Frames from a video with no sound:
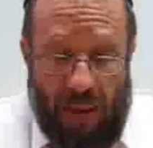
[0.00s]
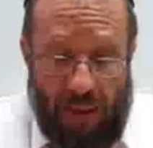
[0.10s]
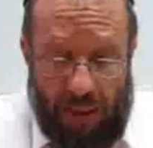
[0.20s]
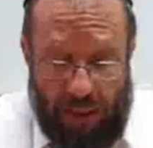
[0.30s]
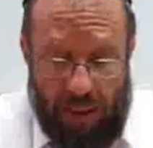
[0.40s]

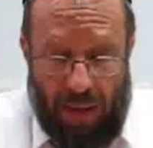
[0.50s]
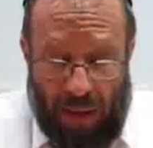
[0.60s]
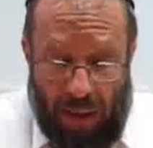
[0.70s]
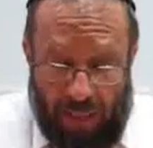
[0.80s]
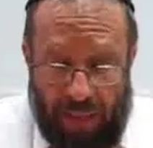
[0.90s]
in
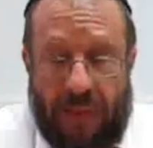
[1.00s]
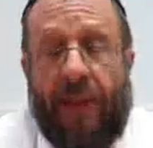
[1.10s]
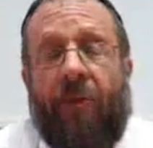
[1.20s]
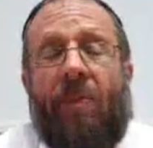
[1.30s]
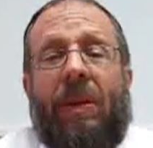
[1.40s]
um,
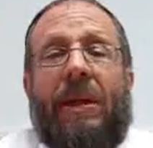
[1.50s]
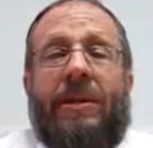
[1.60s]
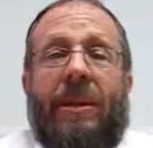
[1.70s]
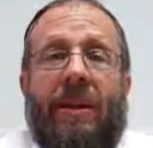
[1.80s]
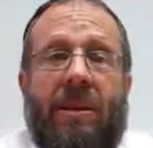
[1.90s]
several
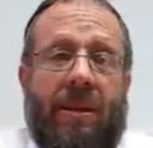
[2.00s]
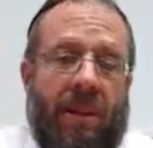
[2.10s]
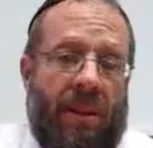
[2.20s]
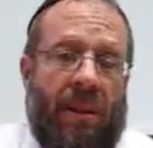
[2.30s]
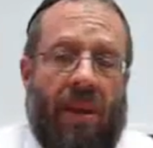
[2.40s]
places,
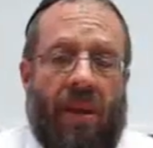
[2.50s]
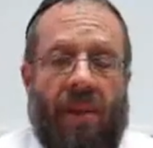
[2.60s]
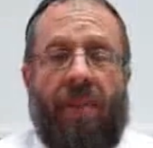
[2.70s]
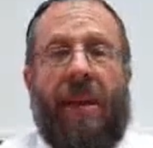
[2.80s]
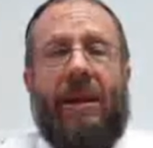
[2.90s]

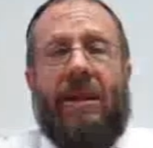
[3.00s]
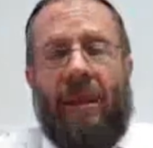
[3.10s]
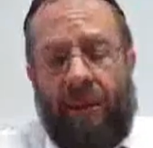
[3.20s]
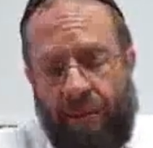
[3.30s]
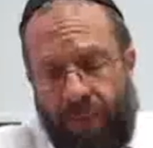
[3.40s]
makes
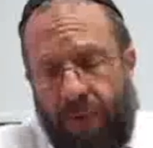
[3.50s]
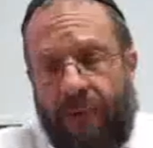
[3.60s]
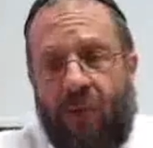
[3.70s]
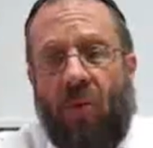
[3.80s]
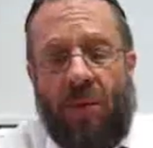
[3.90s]
a very
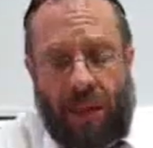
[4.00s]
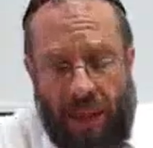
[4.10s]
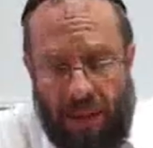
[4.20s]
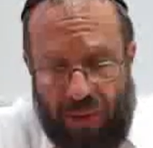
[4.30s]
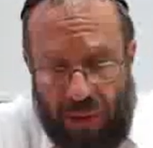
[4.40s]
strong
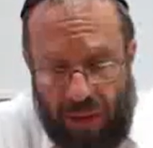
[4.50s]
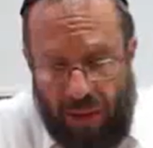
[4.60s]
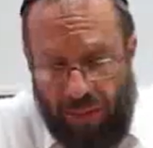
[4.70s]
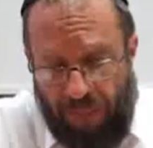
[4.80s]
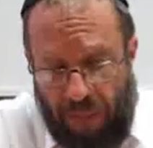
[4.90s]

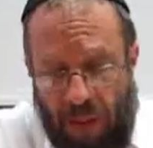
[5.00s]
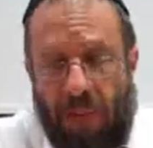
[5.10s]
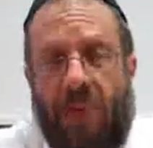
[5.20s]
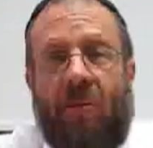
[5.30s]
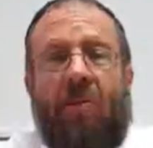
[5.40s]
connection
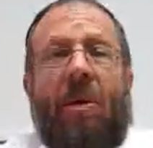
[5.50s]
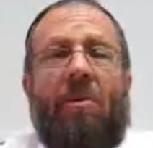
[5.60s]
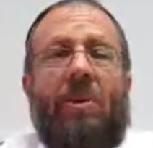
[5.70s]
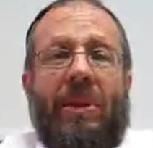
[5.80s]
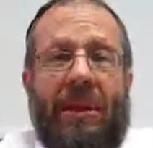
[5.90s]
between
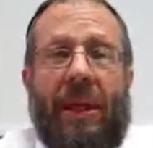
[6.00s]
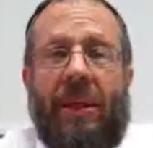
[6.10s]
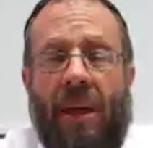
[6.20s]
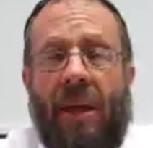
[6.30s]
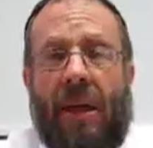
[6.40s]
what we would
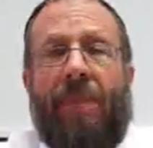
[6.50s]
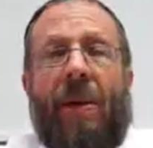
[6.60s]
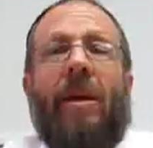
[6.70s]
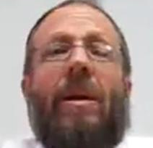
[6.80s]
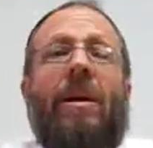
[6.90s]
say
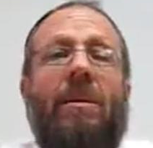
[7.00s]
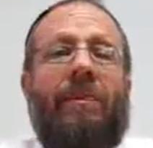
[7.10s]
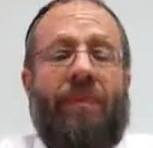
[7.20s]
Kabbalah